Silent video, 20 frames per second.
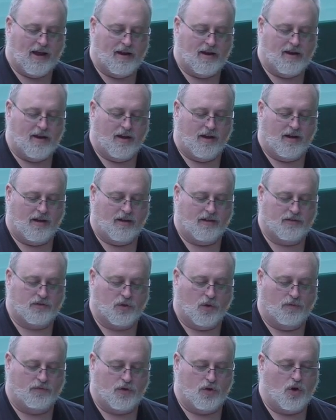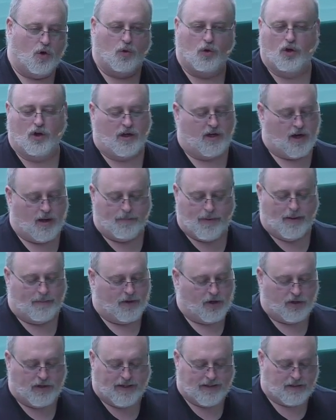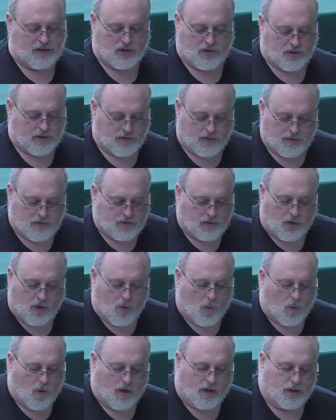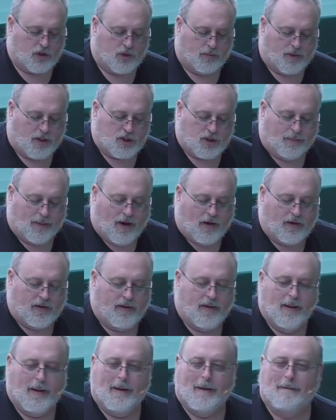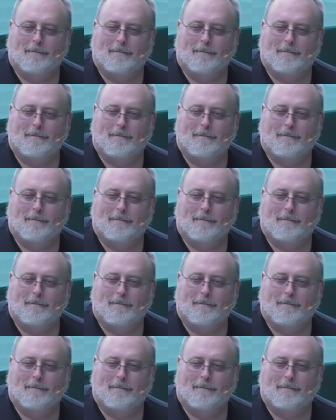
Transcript: and uh, so if you don't look it up, I'm going to read it to you, so don't worry too much about it.